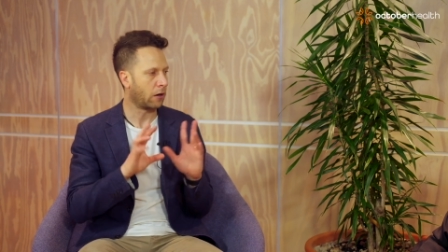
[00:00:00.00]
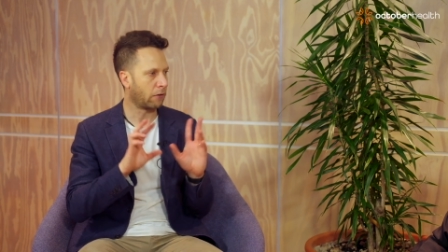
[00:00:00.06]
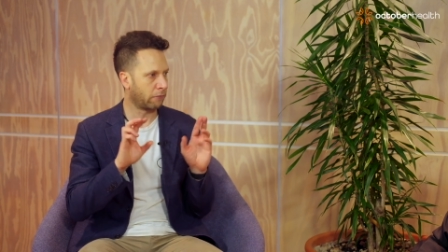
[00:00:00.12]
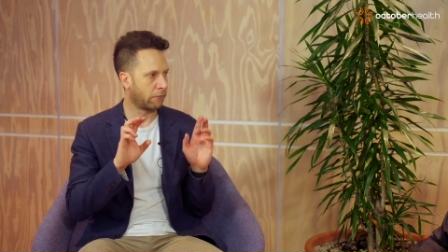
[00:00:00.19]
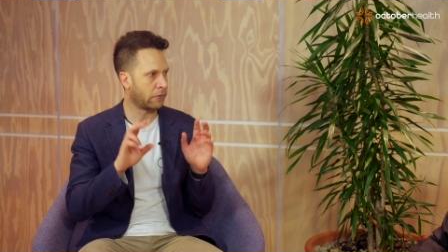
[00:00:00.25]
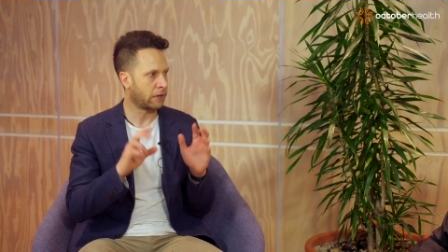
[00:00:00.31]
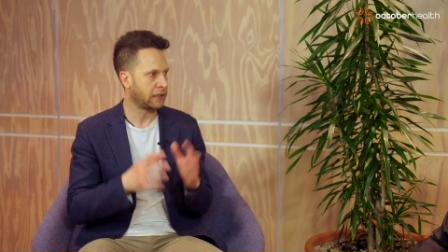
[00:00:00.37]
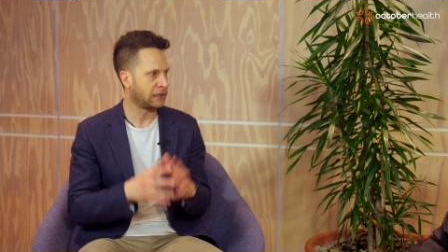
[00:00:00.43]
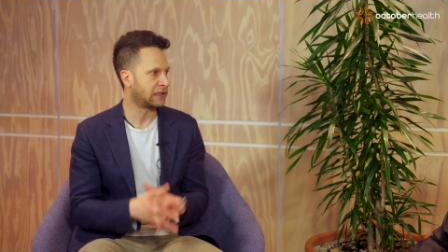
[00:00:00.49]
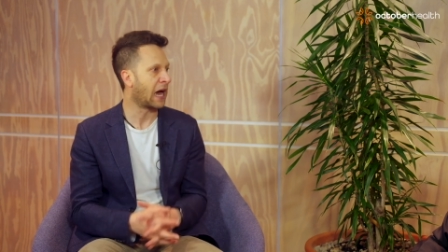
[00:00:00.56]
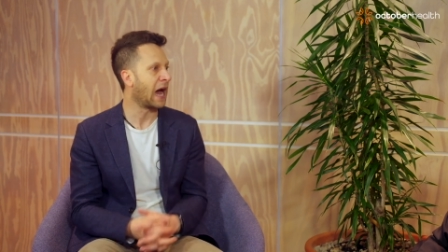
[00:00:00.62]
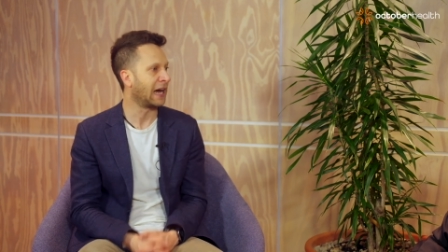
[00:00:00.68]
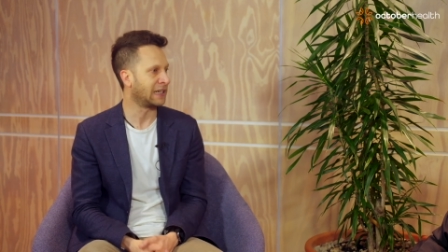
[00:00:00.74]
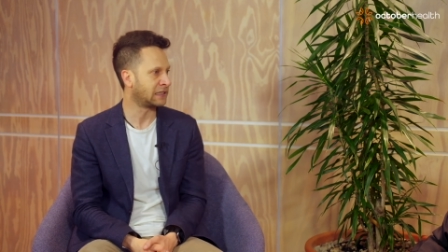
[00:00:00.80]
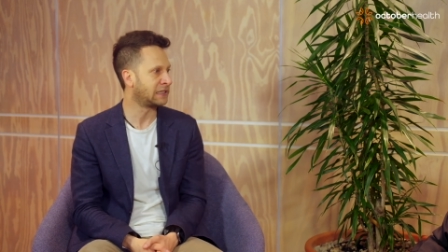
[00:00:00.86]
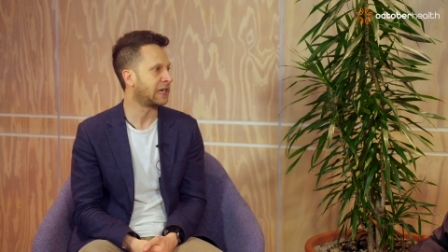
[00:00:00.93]
these
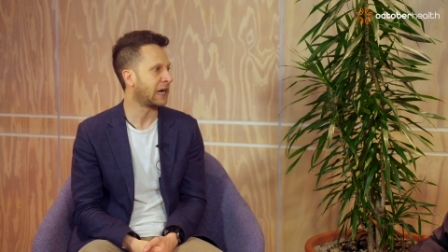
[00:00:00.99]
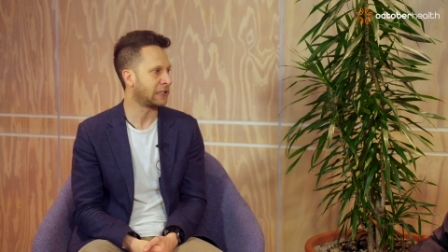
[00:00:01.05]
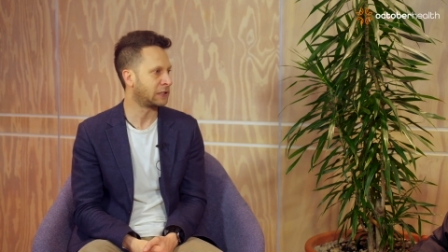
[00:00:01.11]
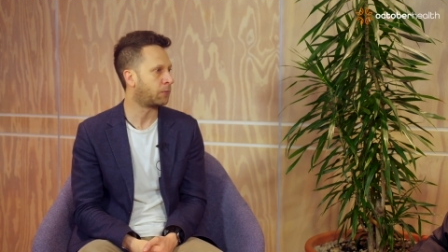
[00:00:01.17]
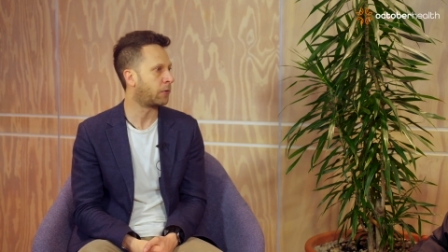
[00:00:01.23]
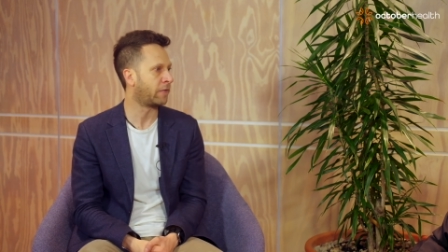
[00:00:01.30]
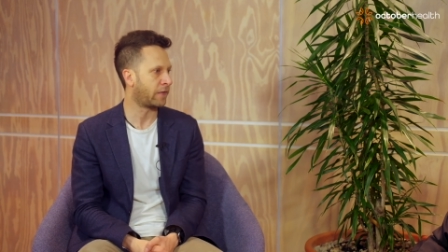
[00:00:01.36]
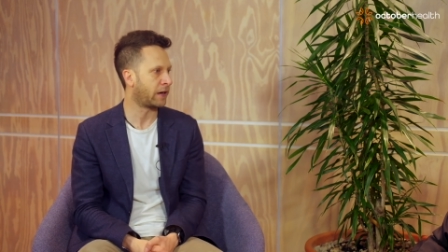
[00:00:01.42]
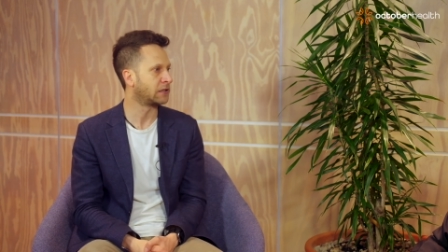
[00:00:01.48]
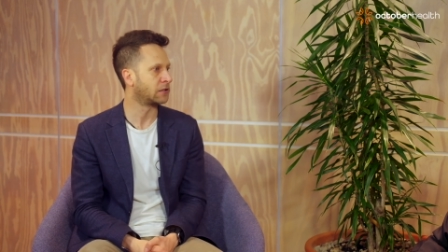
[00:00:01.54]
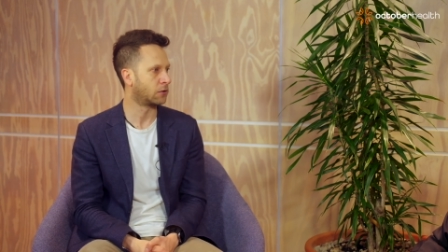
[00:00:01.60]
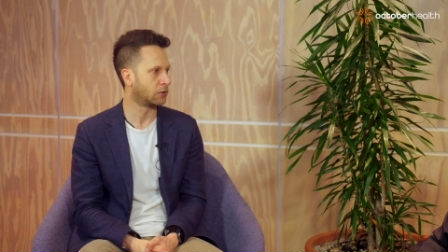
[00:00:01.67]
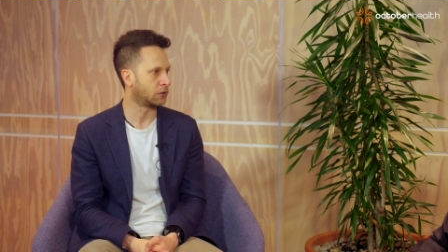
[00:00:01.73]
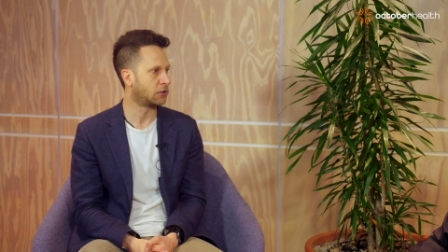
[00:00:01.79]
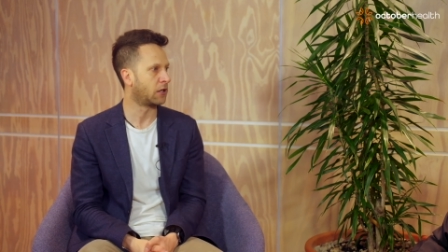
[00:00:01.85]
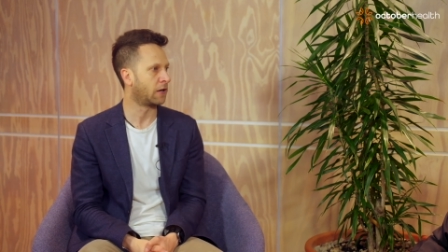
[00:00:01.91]
high stakes
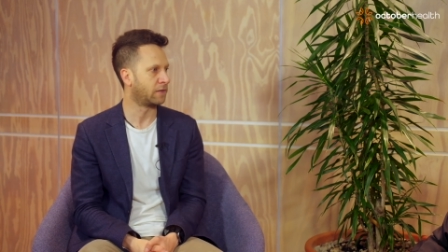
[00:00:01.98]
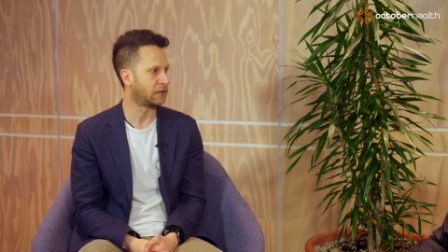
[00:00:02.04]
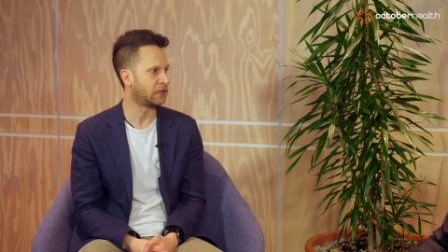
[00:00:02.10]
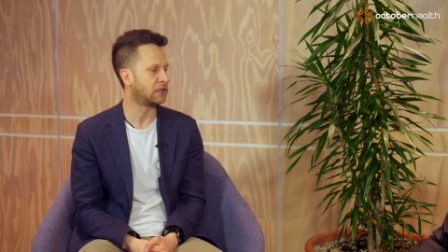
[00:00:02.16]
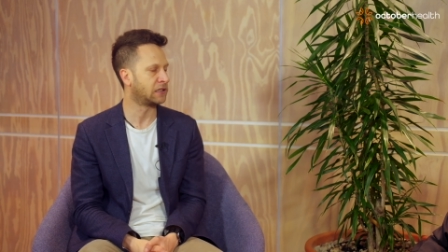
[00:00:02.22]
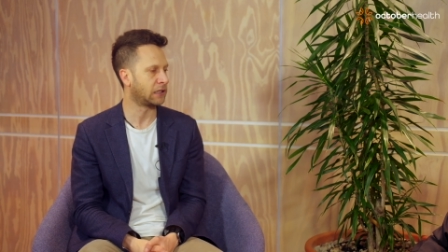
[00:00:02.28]
professional services